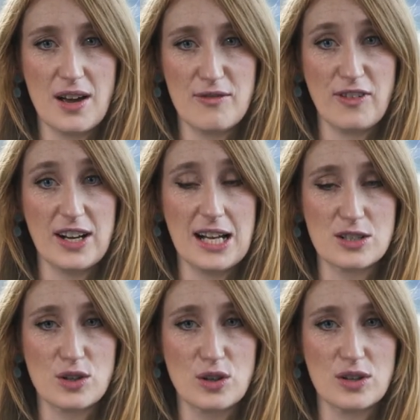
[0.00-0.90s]

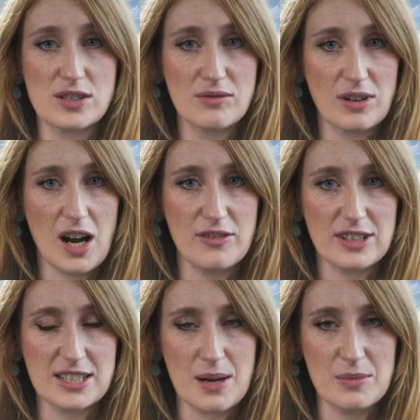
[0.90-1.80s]
financial loss and
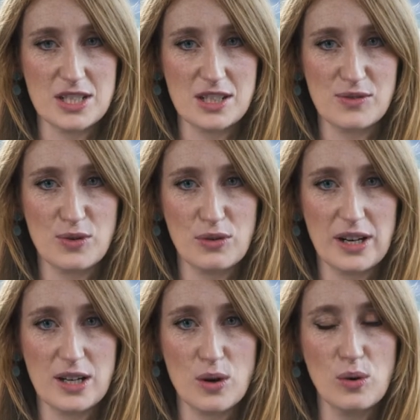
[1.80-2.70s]
recovering damages for
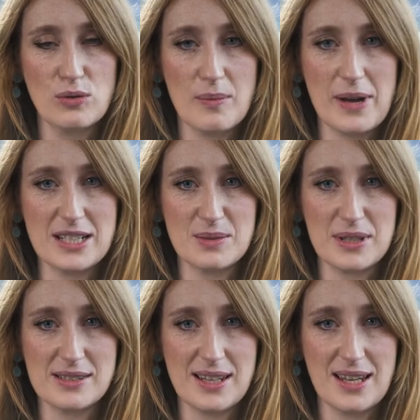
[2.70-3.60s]
it, all remain to
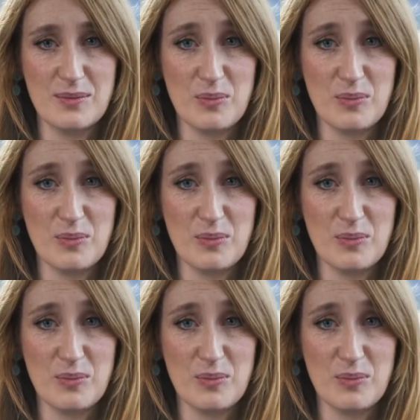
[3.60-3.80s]
be seen.